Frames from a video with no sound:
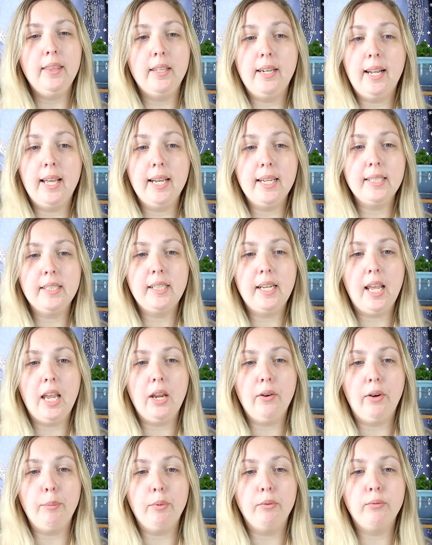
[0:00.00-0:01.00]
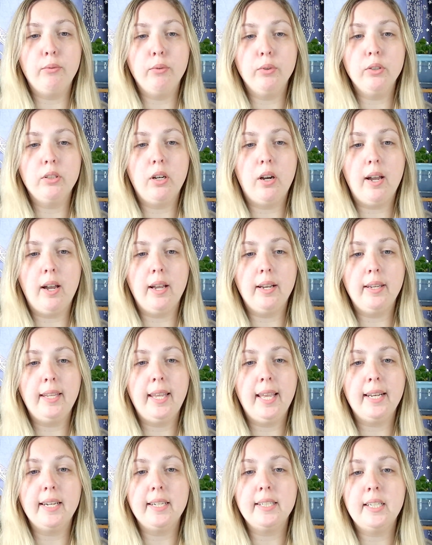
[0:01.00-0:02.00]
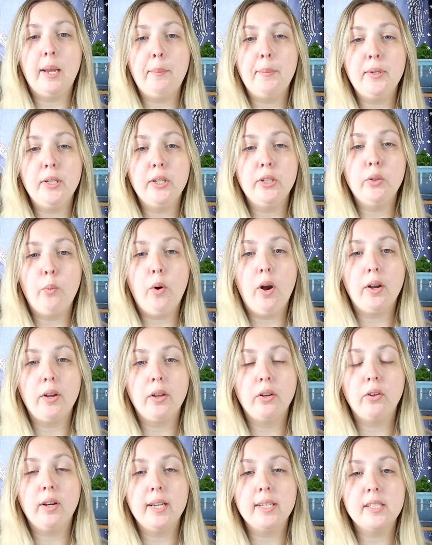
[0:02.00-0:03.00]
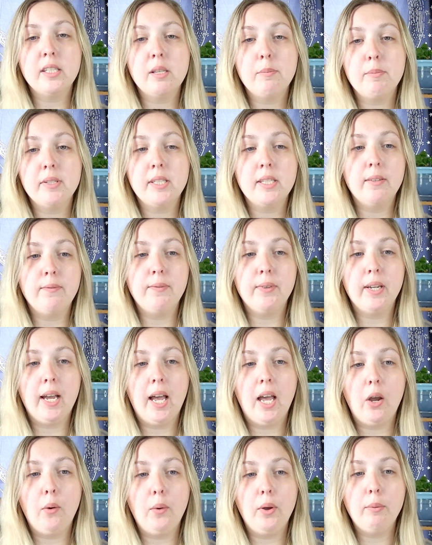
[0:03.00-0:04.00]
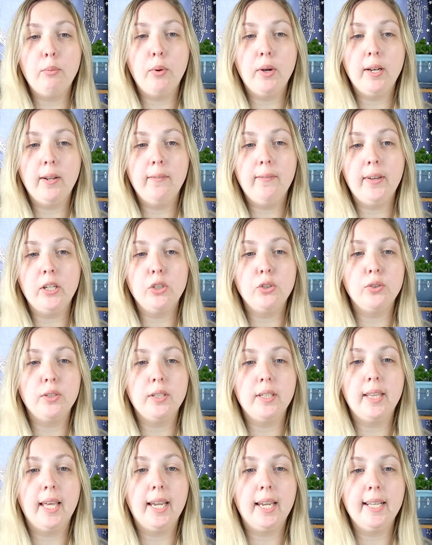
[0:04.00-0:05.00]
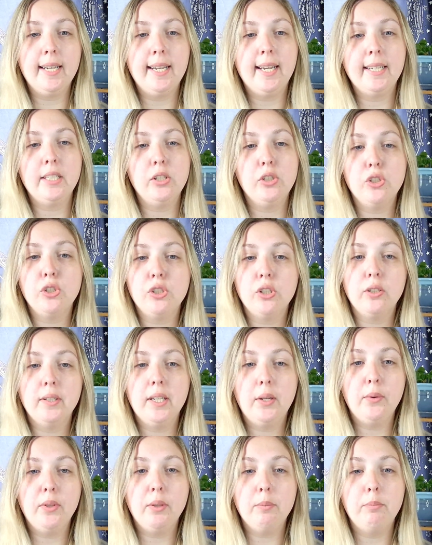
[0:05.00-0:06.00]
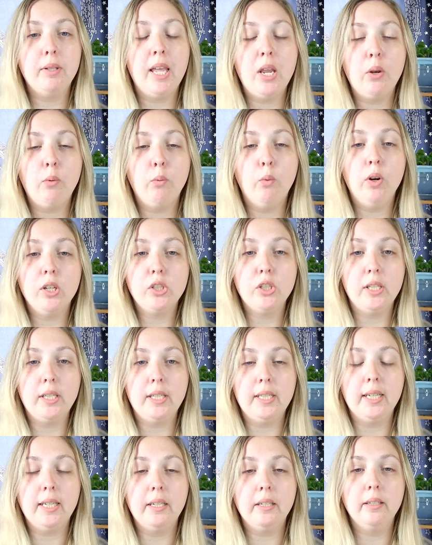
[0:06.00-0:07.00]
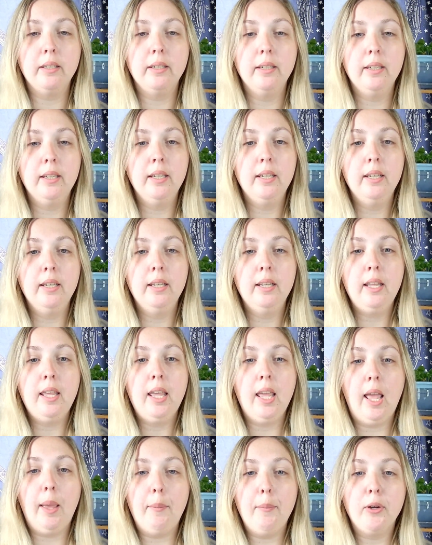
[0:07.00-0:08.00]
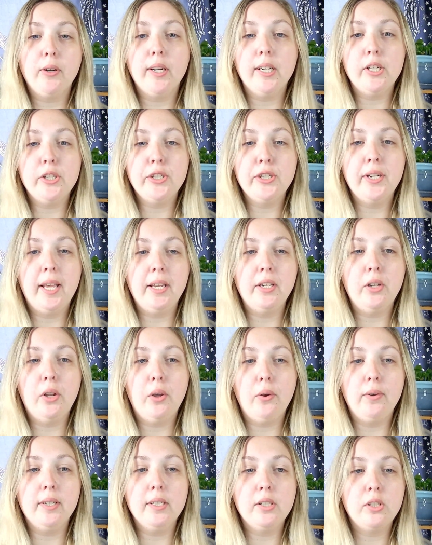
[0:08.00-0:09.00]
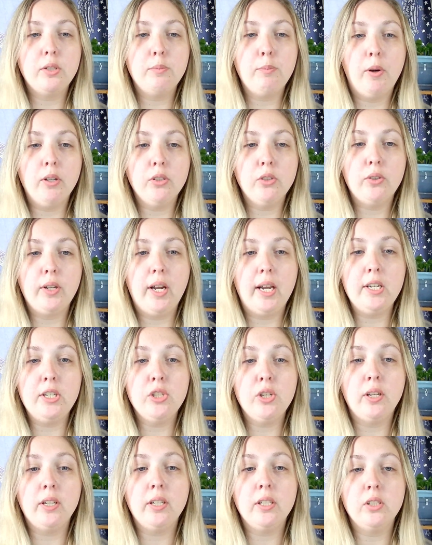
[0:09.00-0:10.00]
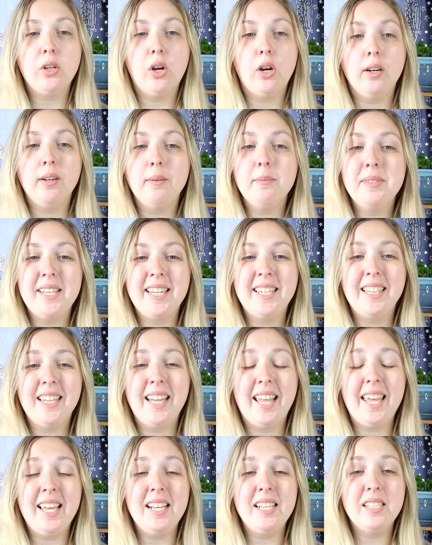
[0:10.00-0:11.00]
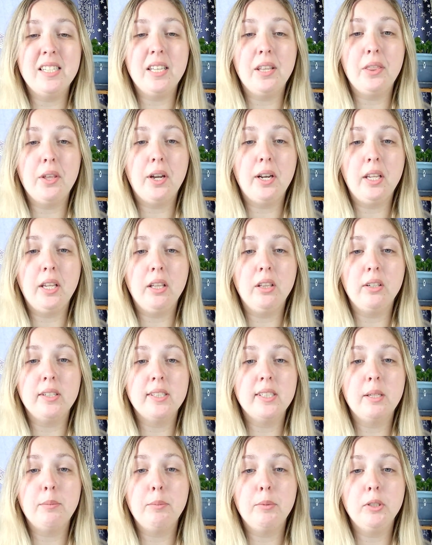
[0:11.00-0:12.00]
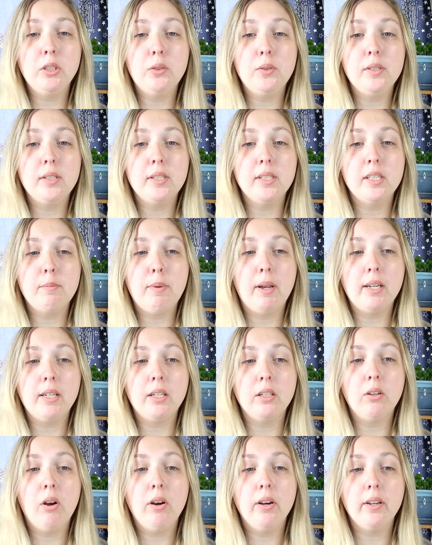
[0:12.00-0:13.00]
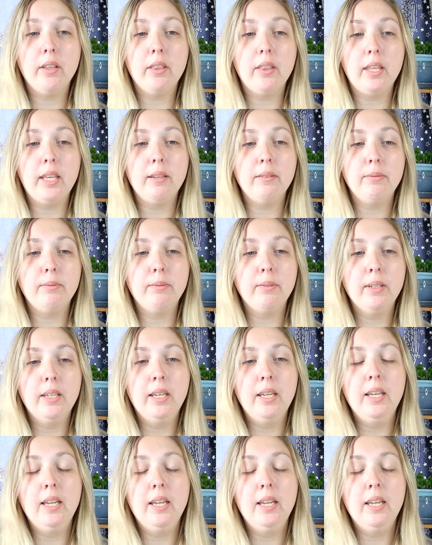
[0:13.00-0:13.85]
The next day, right before dawn, he had attempted to walk across the Pacific Highway point of entry that connected Surrey with Blaine, Washington. Immigration had noticed small scratches on his arms and legs and thought he looked similar to a suspected car thief.